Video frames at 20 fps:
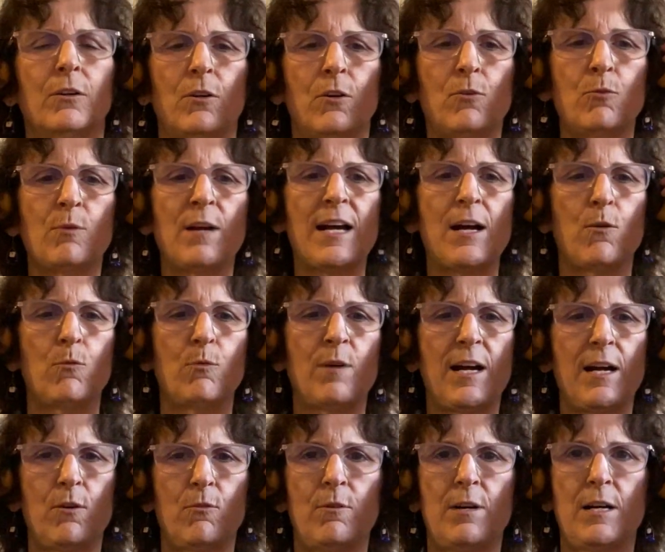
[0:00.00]
Oh,
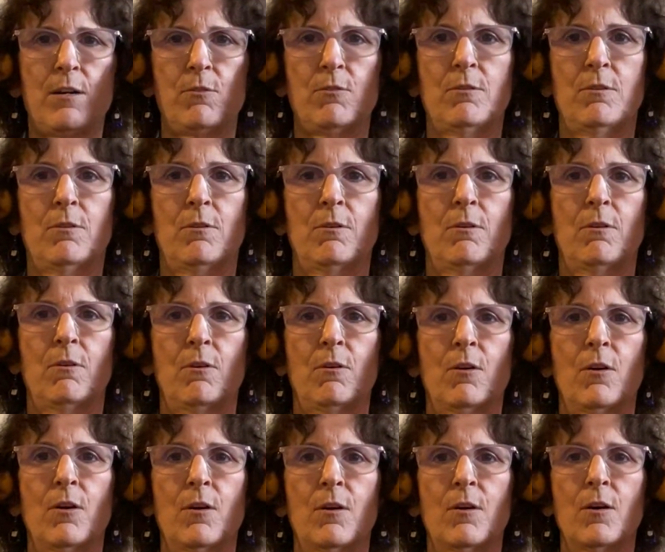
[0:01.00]
wow.
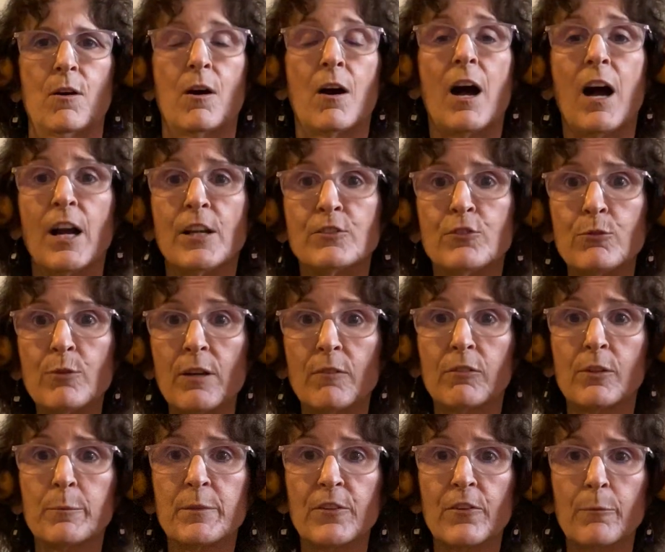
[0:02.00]
I do have
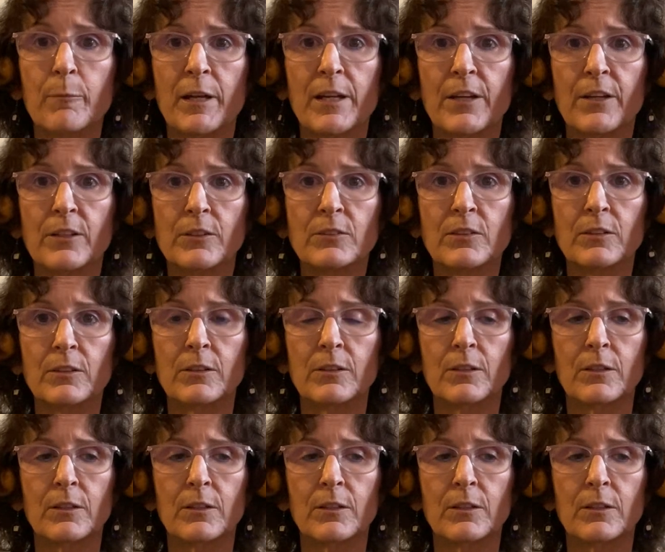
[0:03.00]
lemons in my ears.